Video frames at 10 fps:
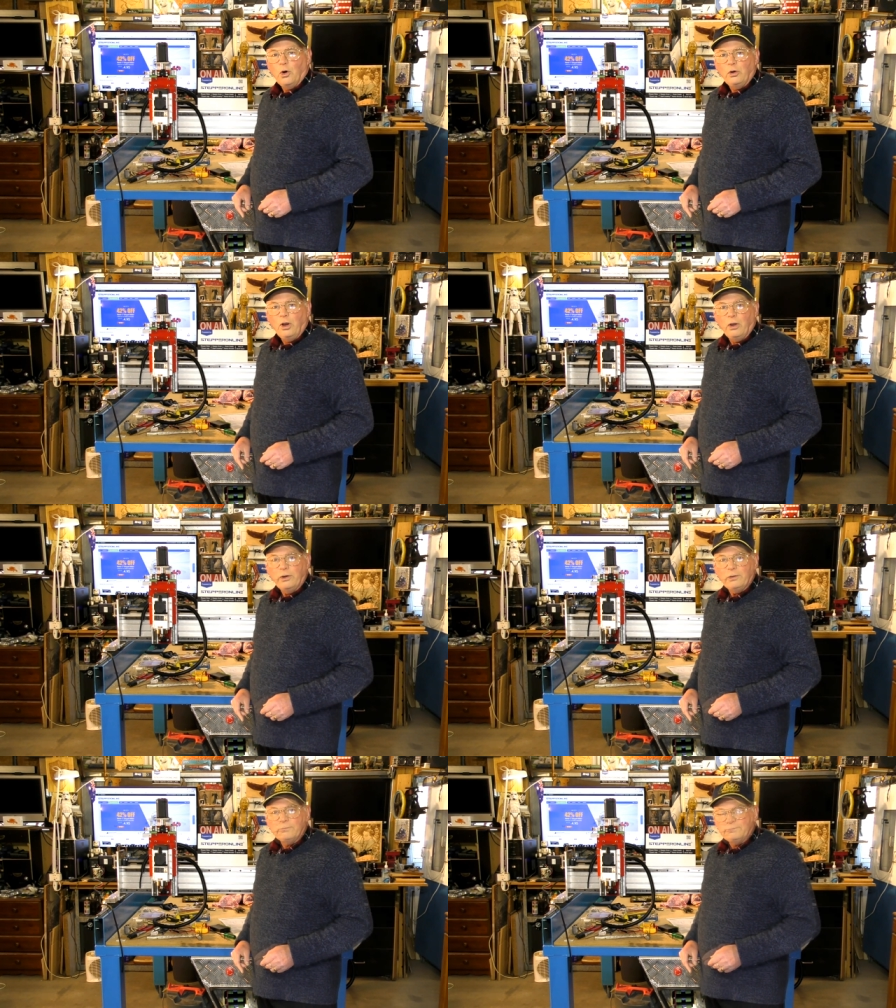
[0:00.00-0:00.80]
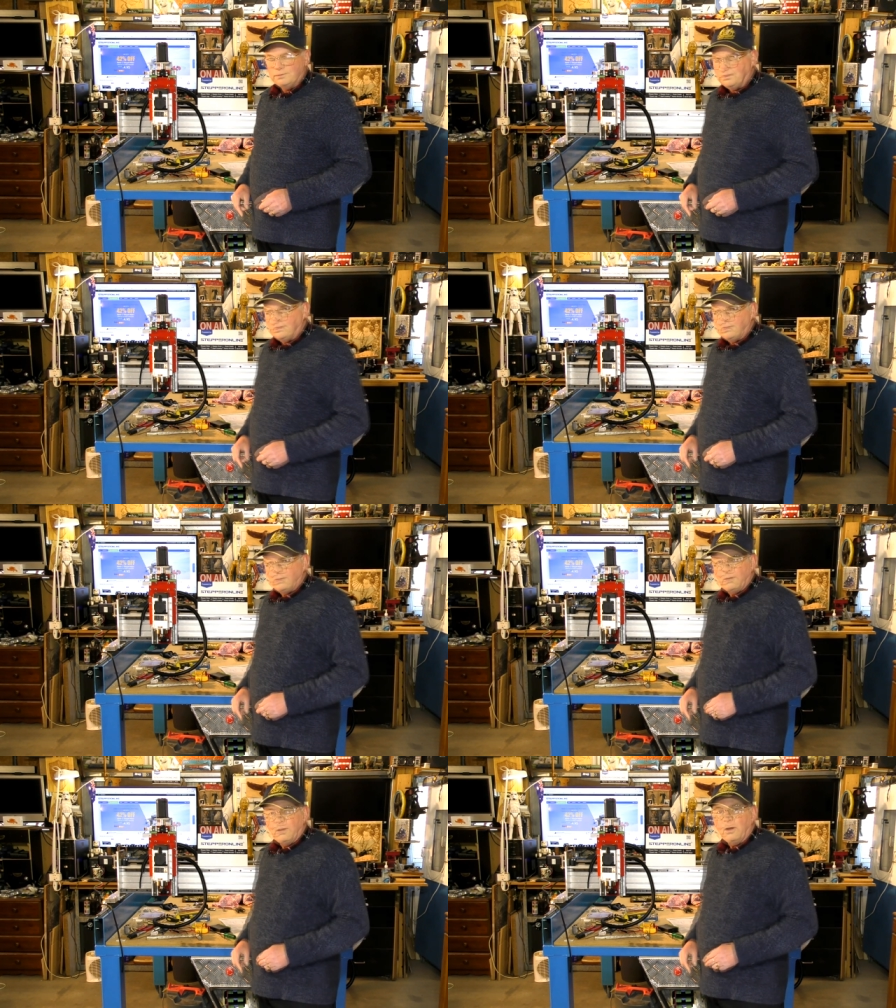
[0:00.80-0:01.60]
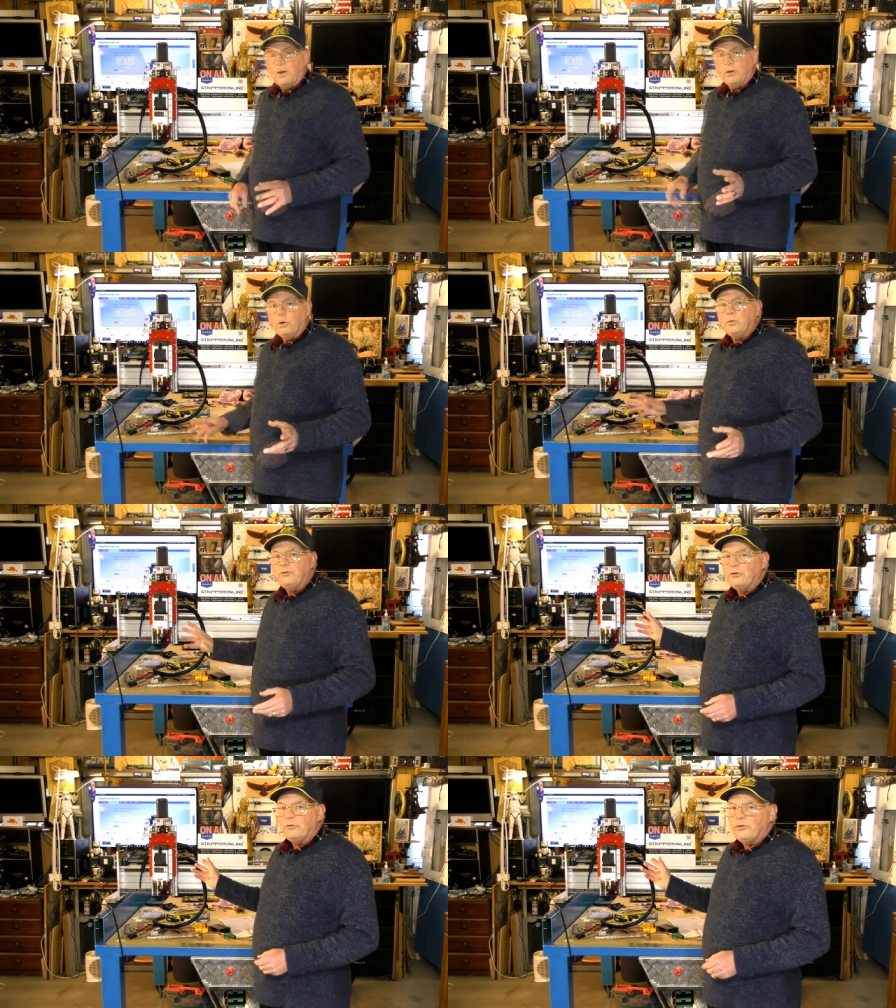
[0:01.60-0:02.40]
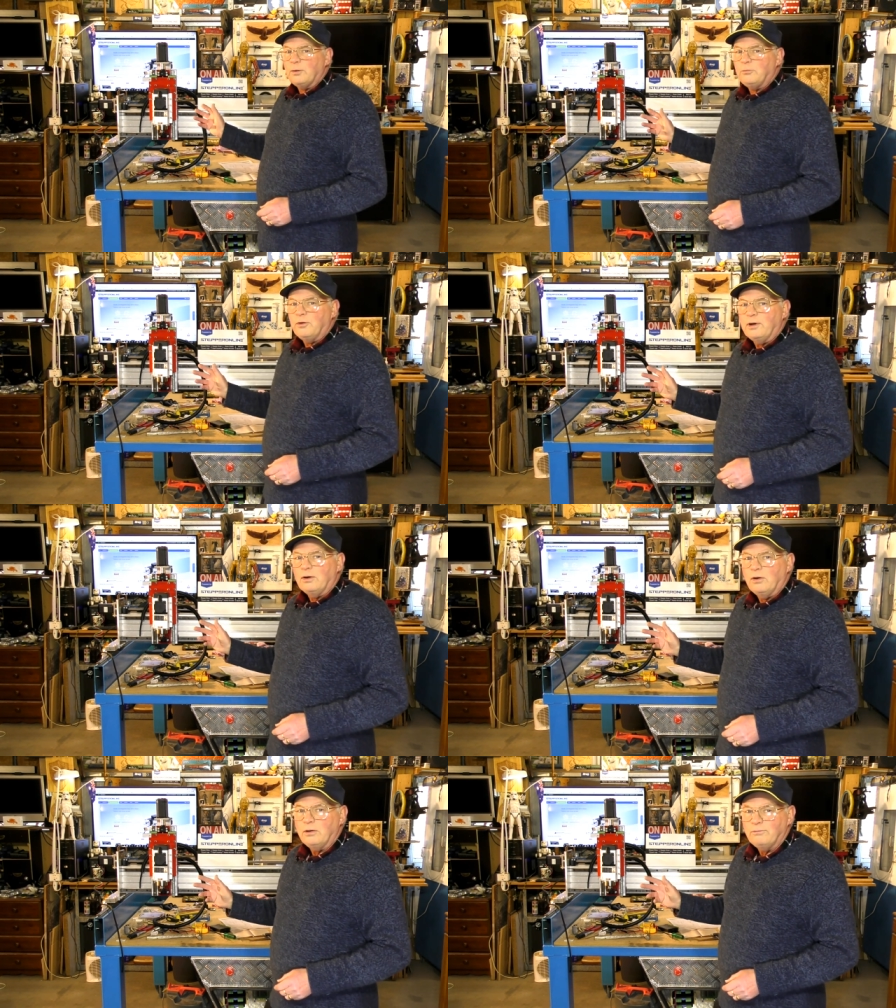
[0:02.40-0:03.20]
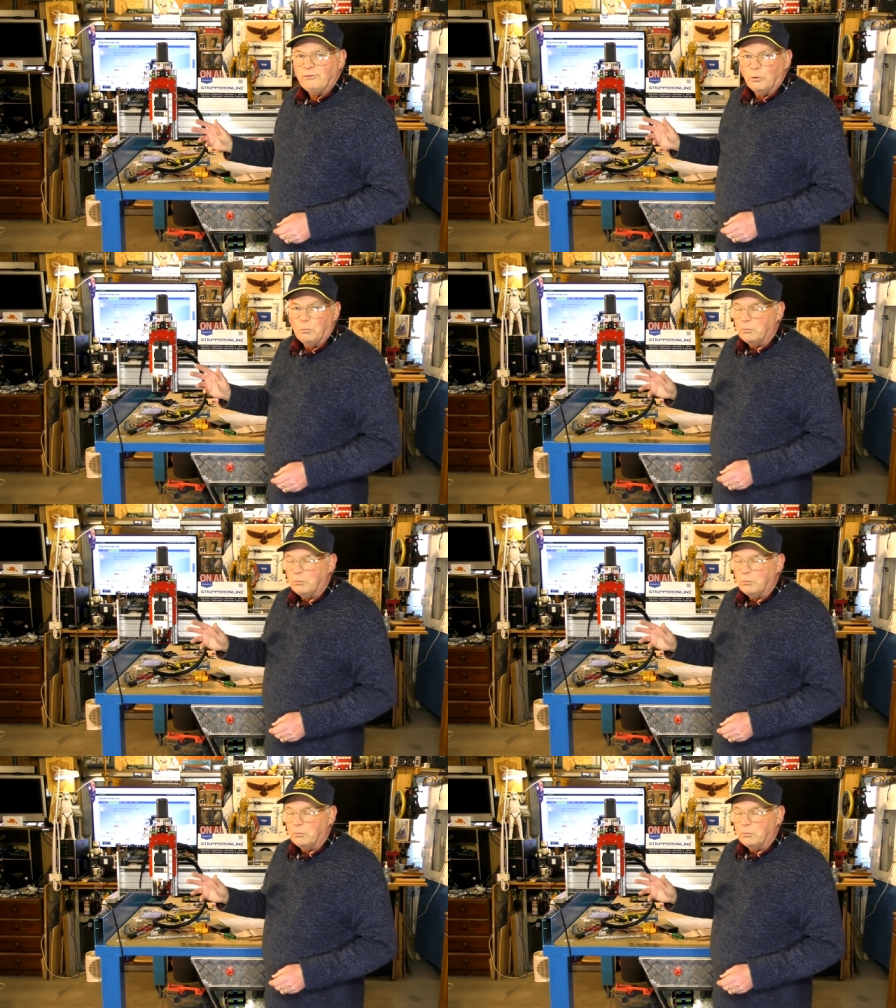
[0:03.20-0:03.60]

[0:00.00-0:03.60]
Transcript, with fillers: Online. I always use Stepper Online for